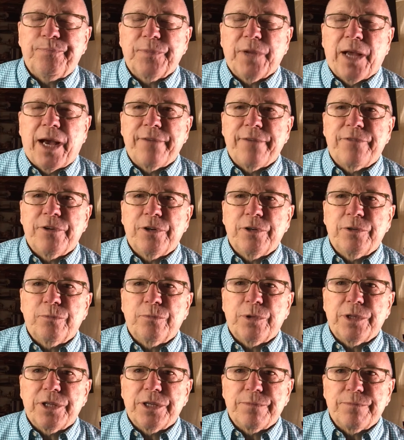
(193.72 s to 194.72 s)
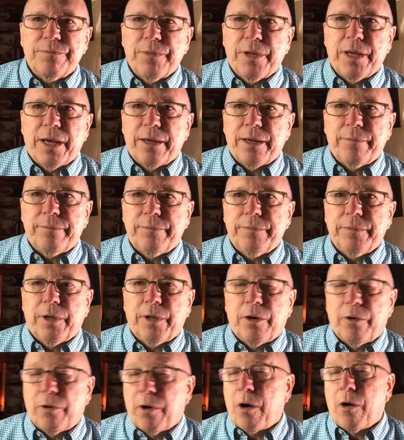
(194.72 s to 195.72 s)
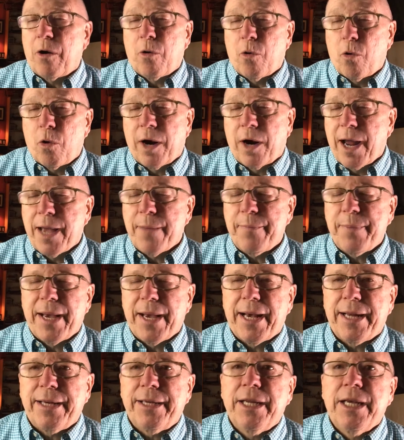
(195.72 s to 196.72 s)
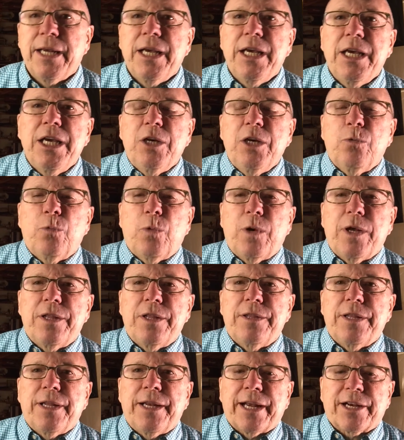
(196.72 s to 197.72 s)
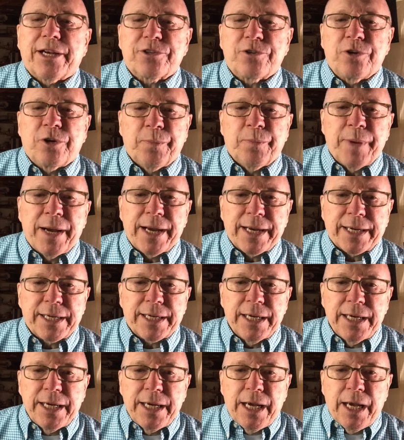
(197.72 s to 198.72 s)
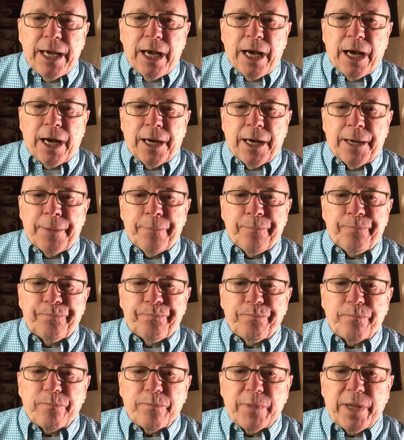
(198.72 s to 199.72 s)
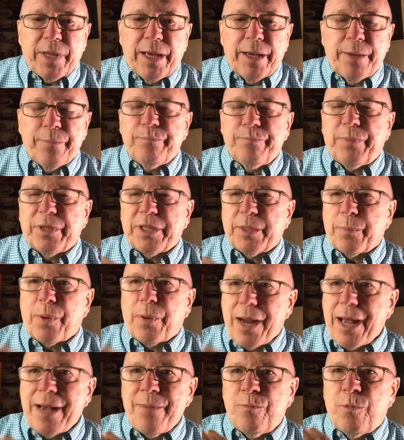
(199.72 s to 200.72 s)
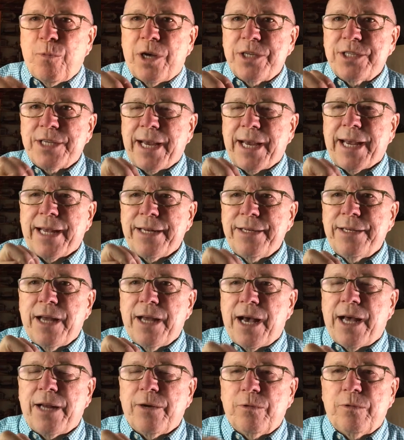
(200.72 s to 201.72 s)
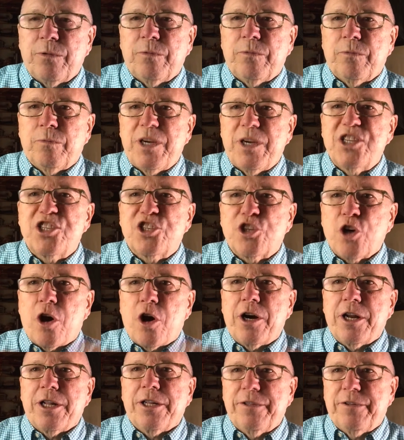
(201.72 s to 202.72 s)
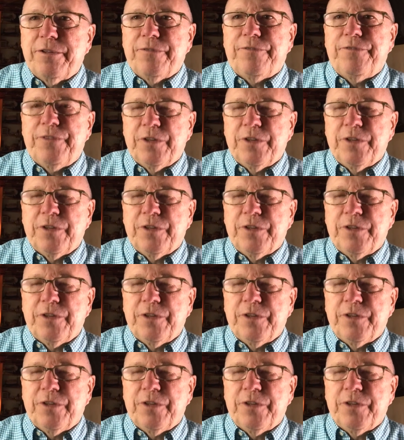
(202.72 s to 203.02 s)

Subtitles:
iPhone with it or iPad with an external mic. But the problem was I had not restarted the